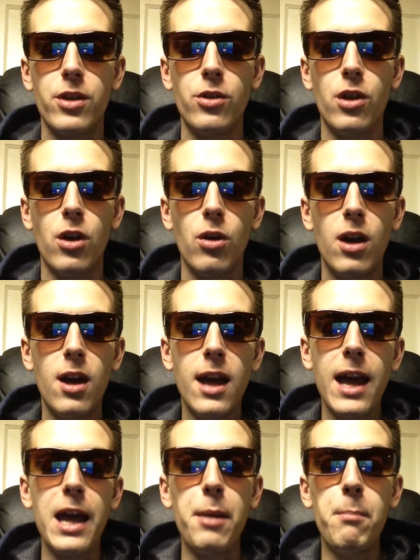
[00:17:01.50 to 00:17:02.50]
you know,
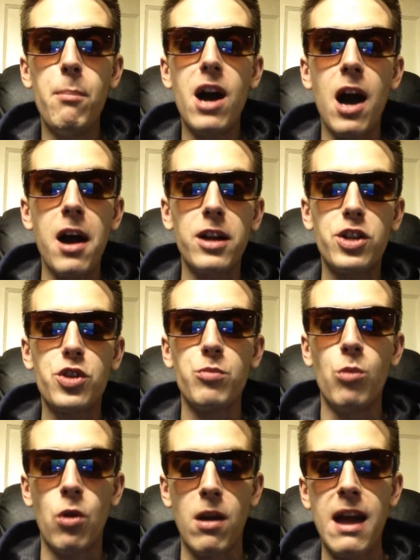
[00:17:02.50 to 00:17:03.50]
and much
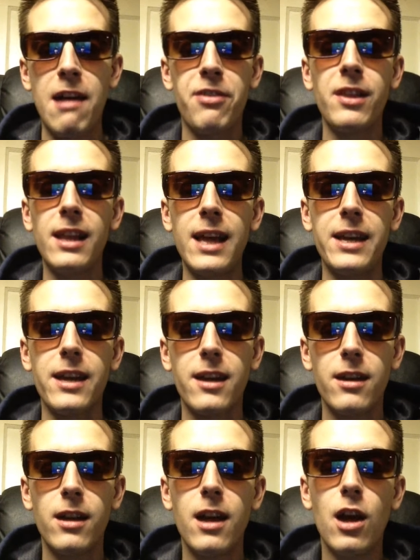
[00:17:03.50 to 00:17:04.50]
more
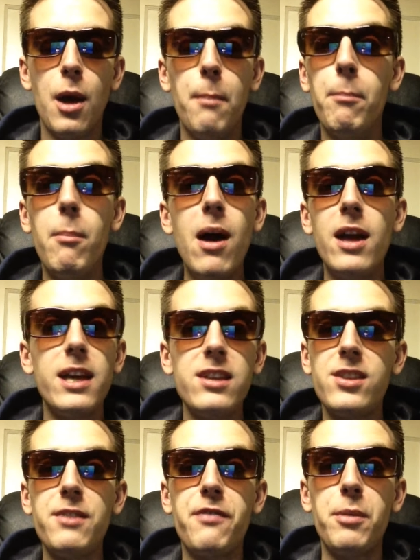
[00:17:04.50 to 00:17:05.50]
athletic.
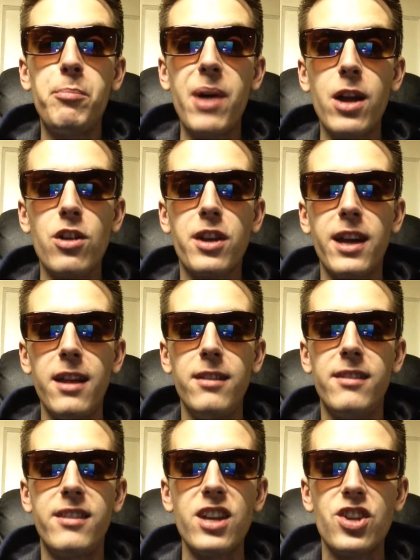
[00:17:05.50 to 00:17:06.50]
He's even better
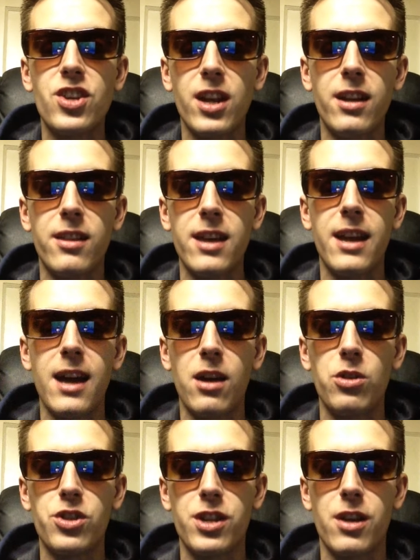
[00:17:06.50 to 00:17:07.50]
conditioned than
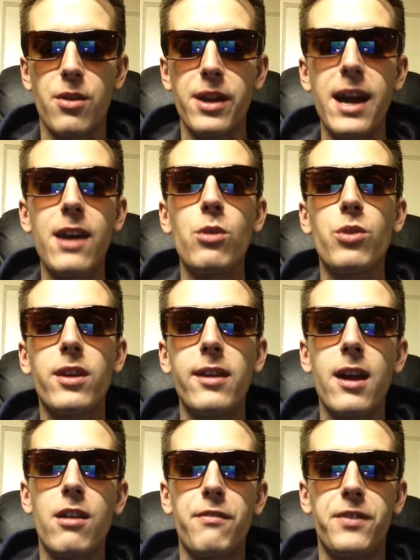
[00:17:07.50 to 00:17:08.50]
Algieri. I don't
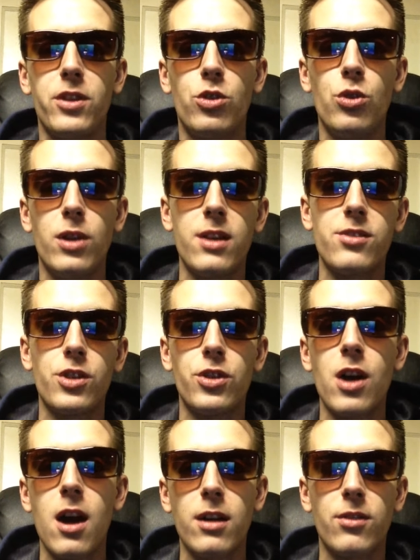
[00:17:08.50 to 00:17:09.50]
care if the dude has a
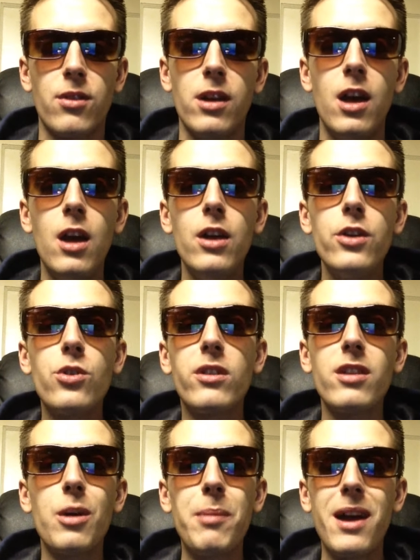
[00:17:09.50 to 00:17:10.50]
doctorate. You can
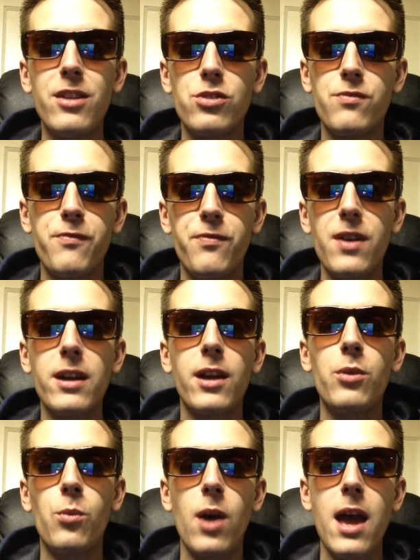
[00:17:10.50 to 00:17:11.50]
tell by his
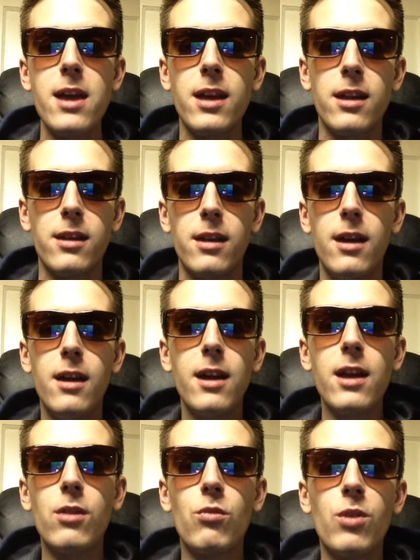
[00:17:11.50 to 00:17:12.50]
fucking weighing.
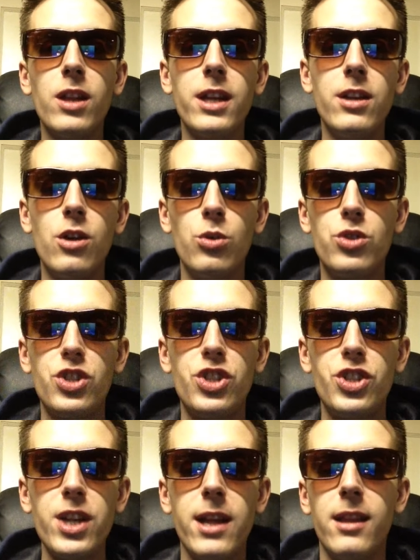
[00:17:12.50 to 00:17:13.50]
He don't really know
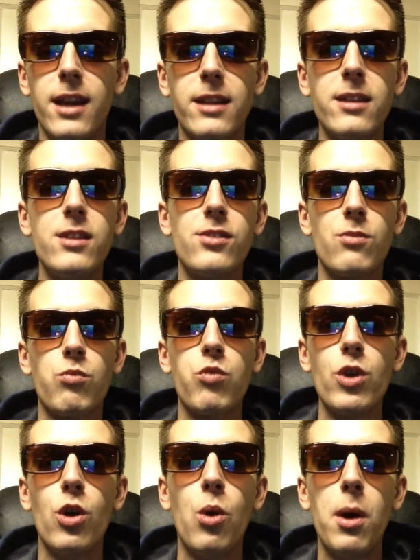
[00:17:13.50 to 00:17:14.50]
shit like these
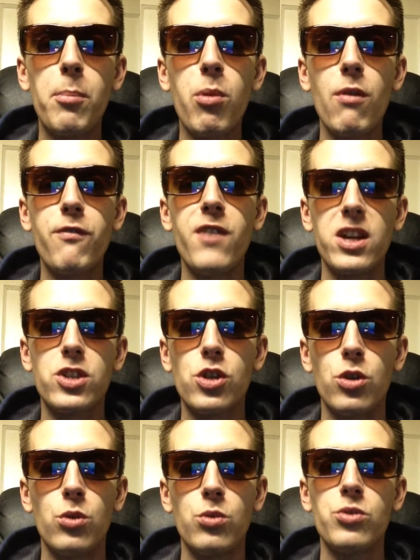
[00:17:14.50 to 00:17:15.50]
real
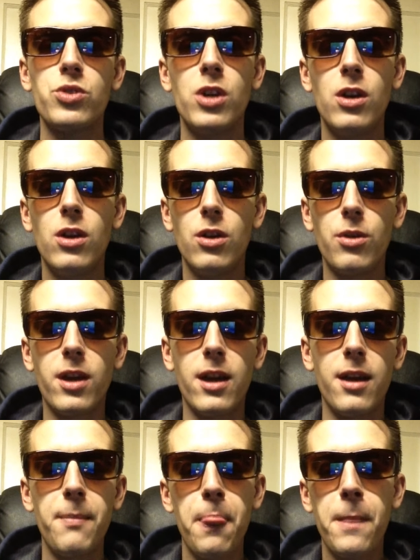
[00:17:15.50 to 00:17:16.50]
professionals,
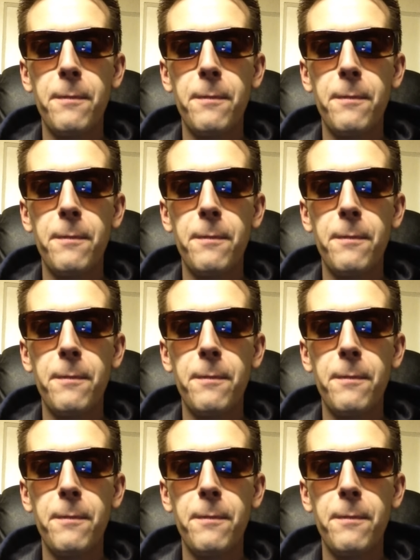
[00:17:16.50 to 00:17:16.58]
okay?